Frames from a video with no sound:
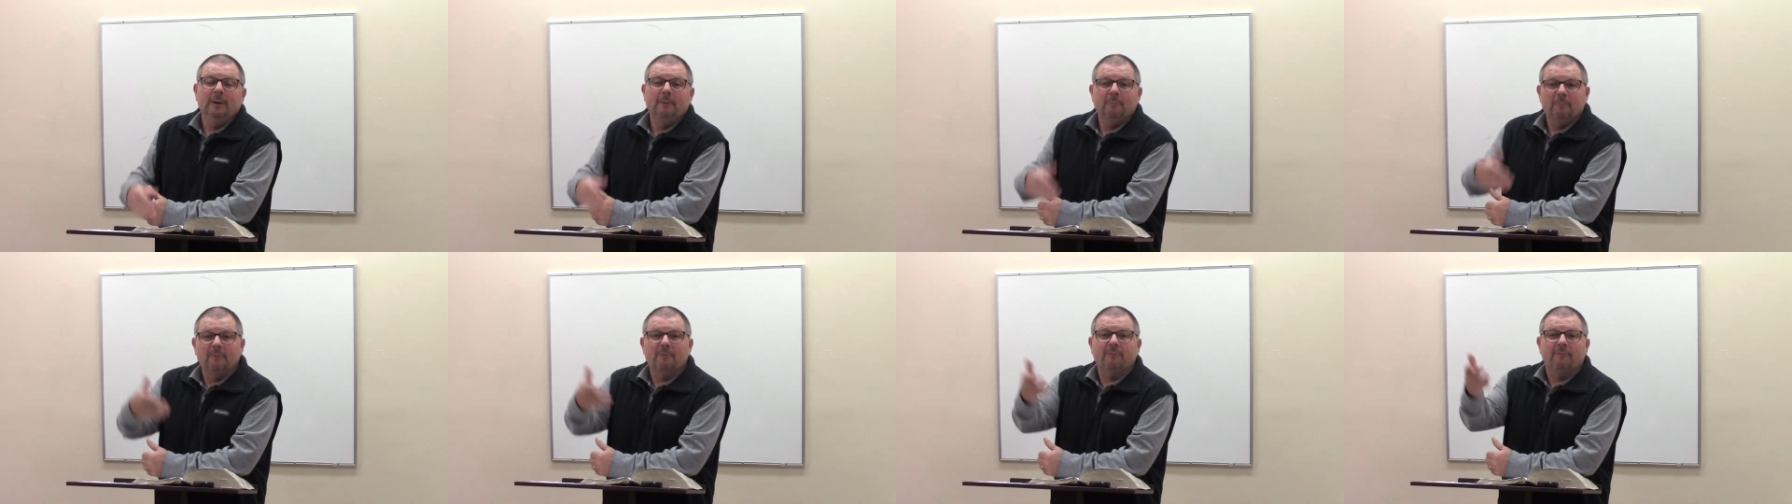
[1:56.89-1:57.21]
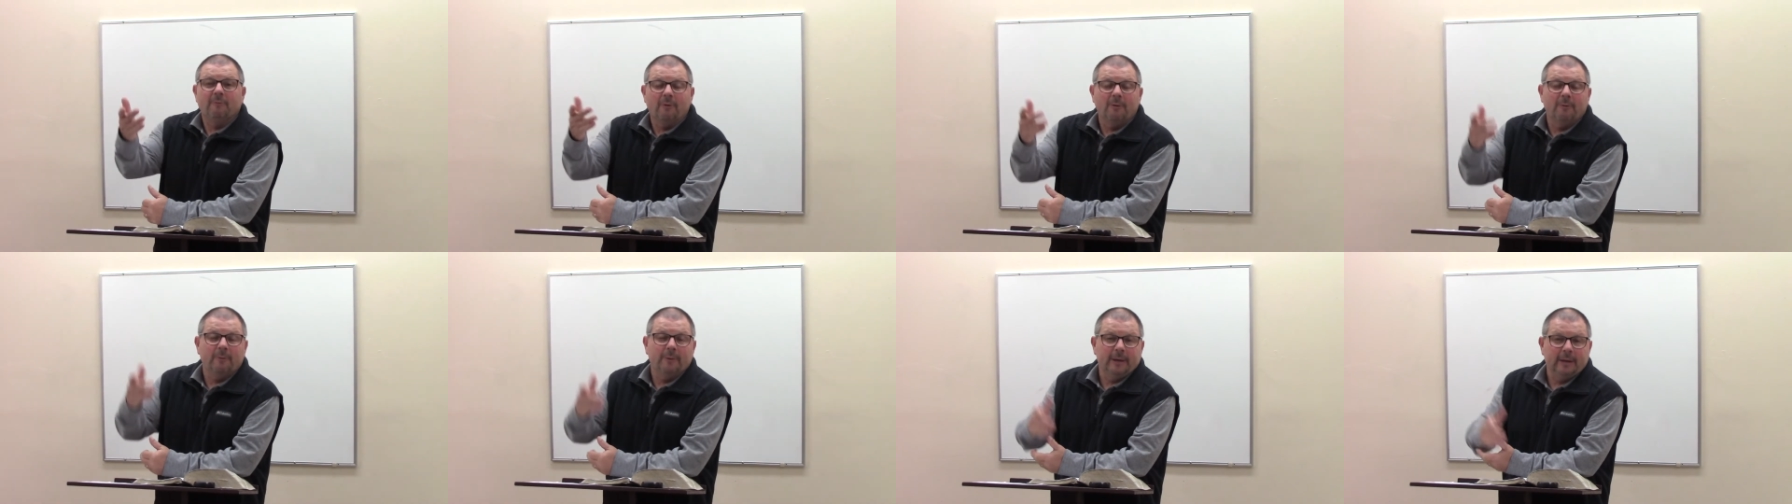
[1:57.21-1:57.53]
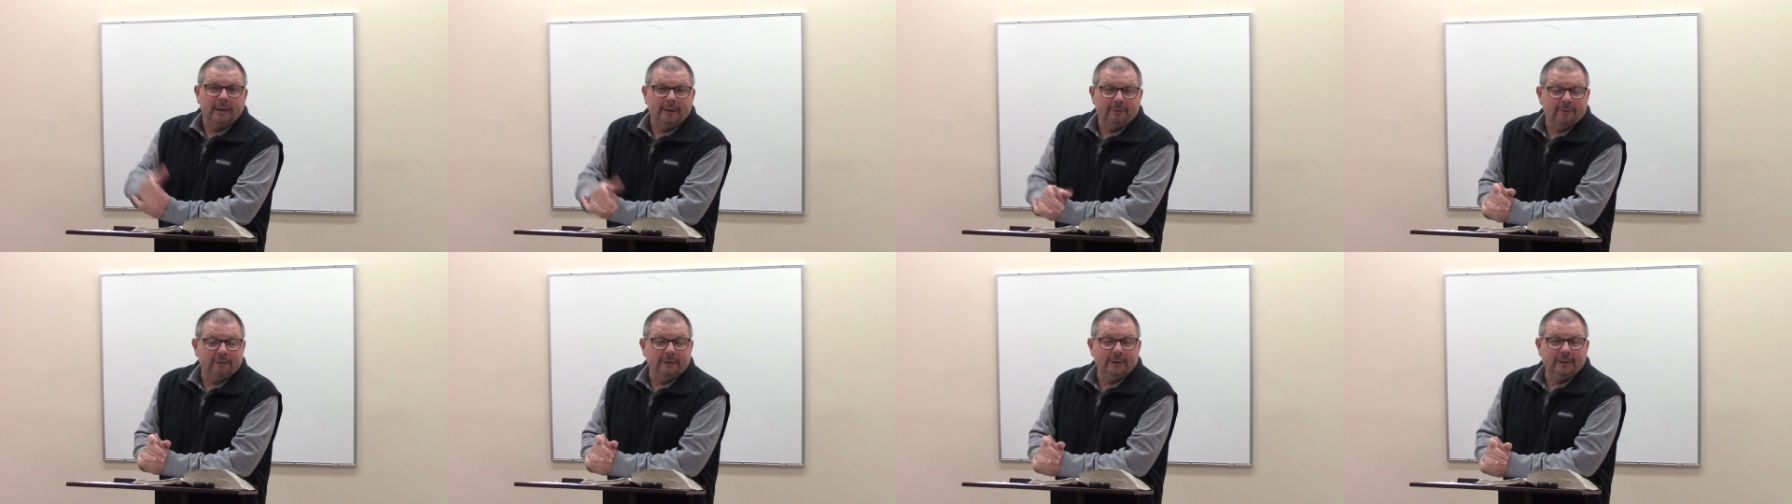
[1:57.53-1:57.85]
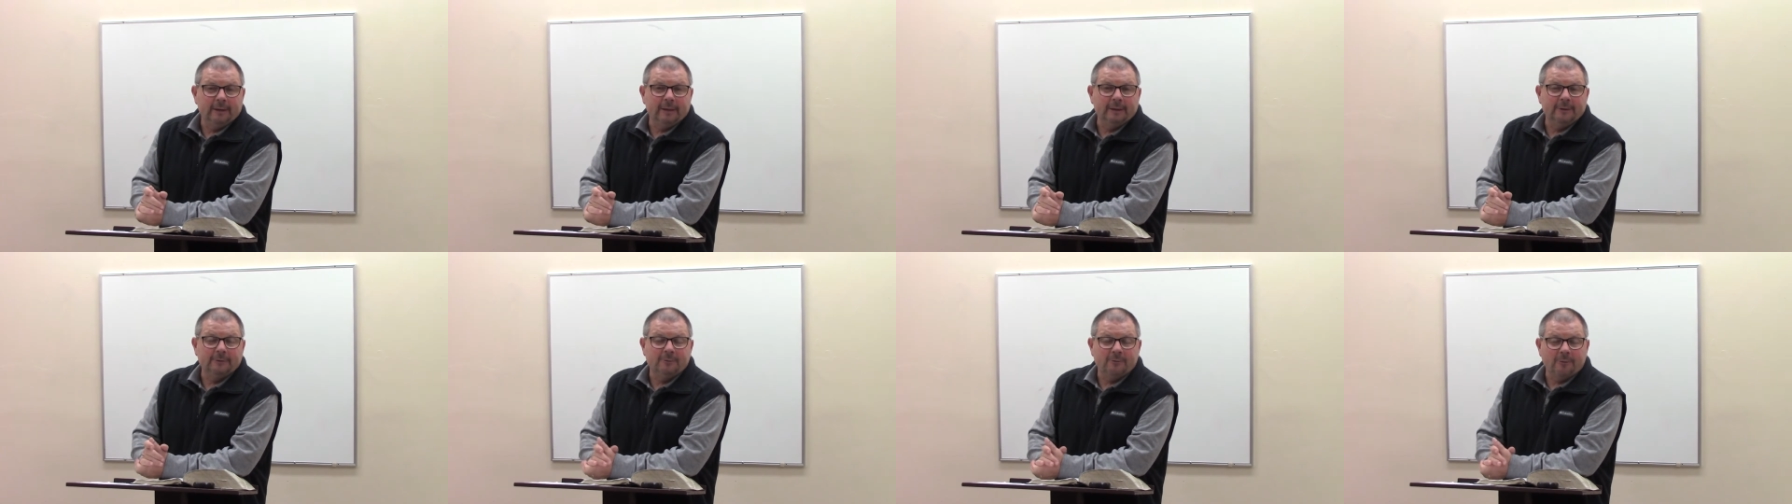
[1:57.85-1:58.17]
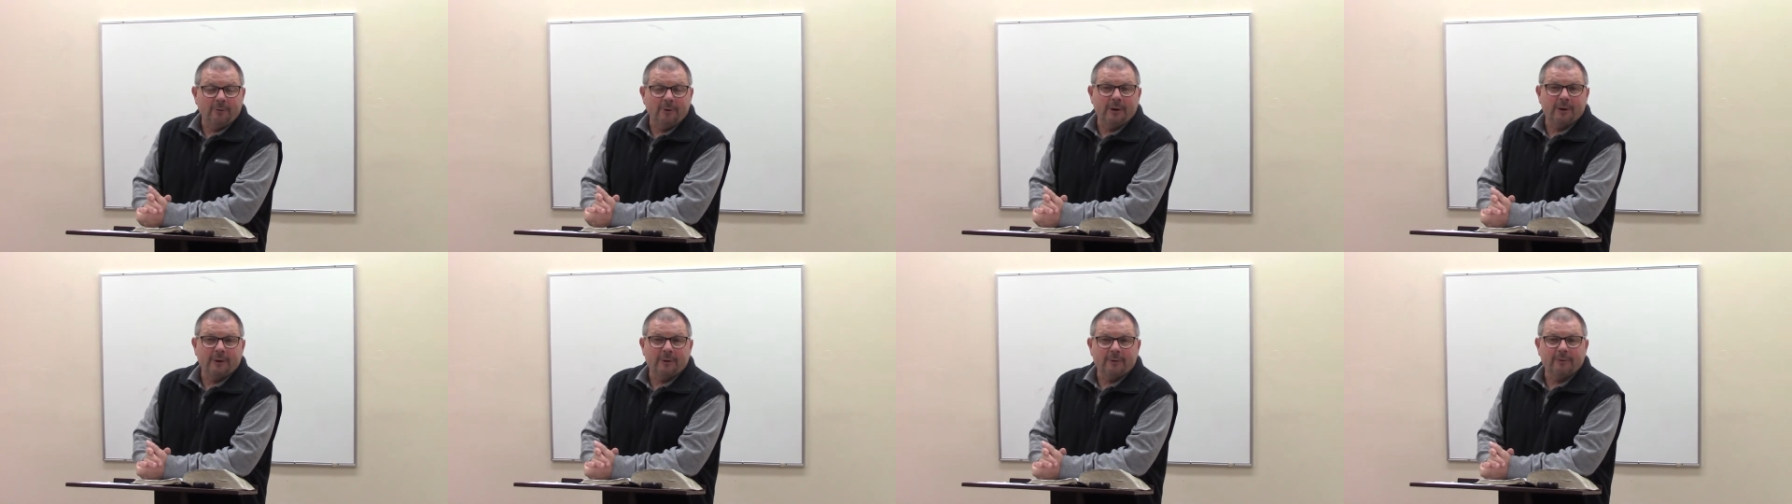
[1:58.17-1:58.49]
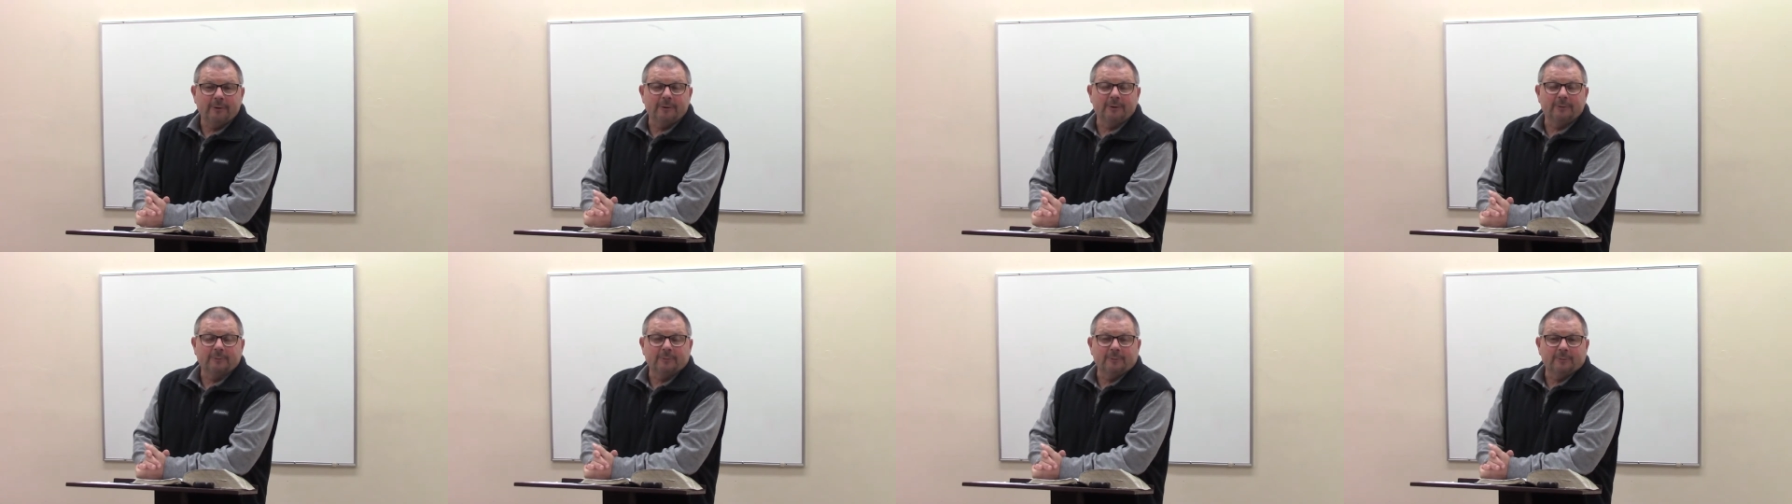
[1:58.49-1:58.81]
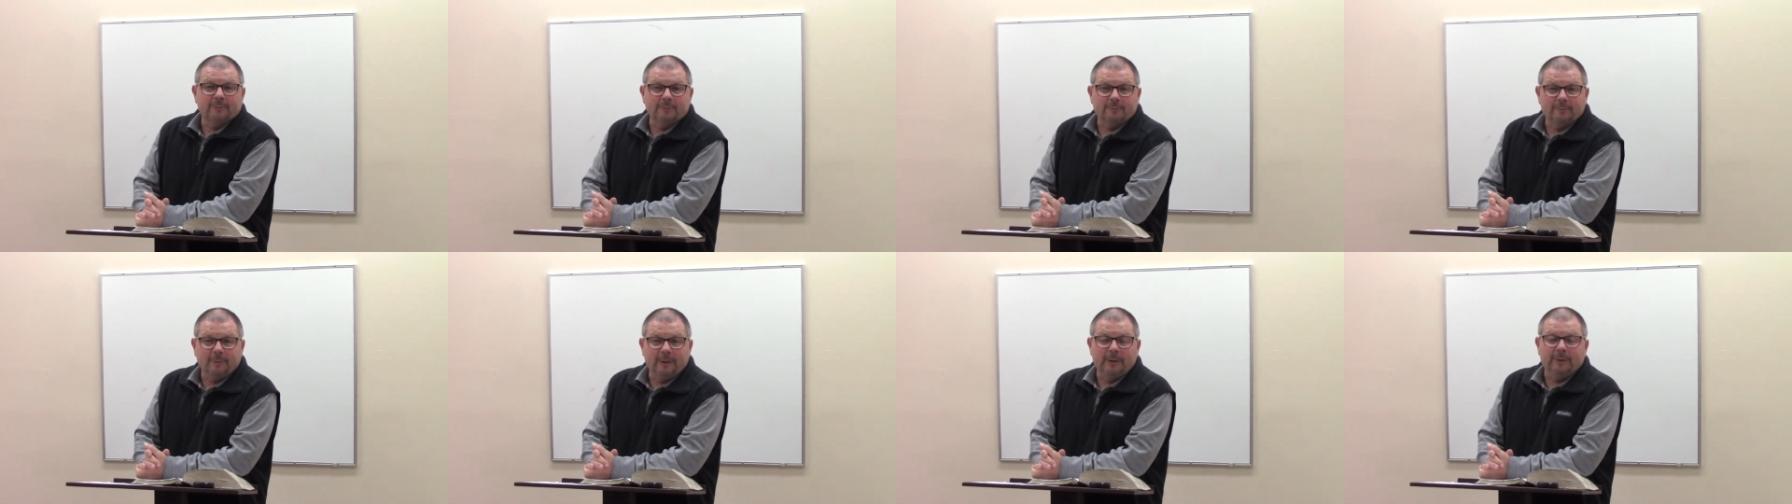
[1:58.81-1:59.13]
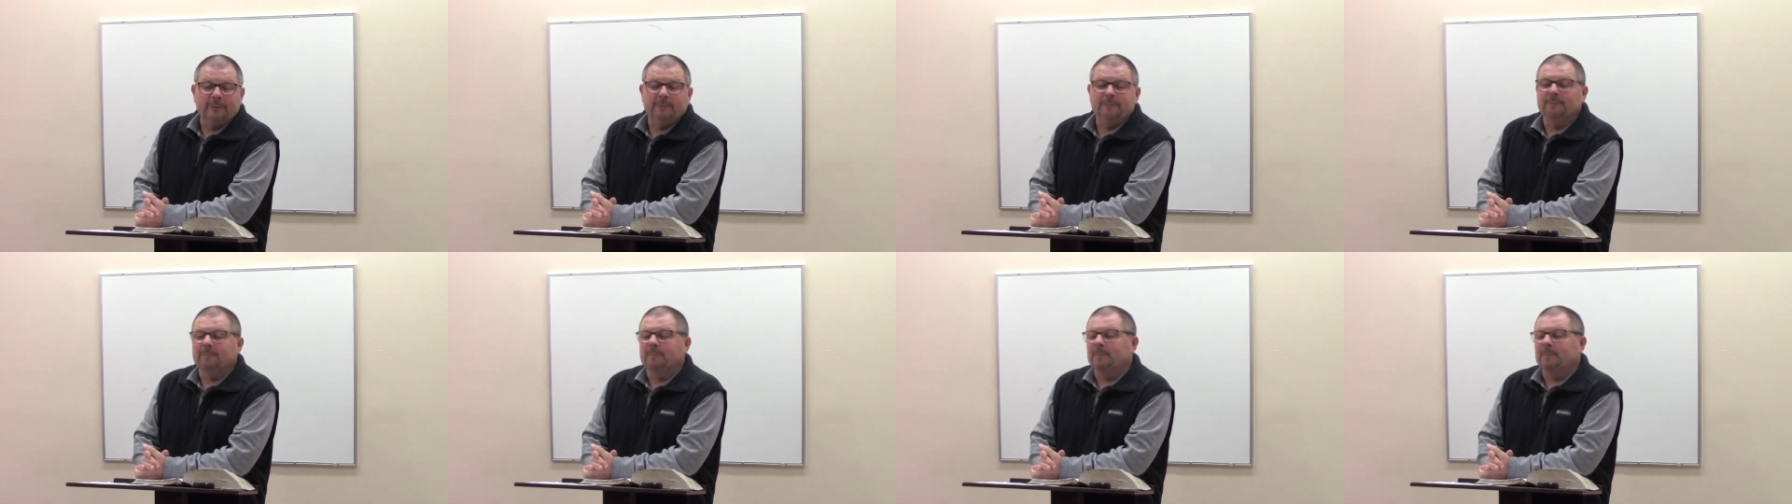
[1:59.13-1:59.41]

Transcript: before we even enjoy our Christmas meal.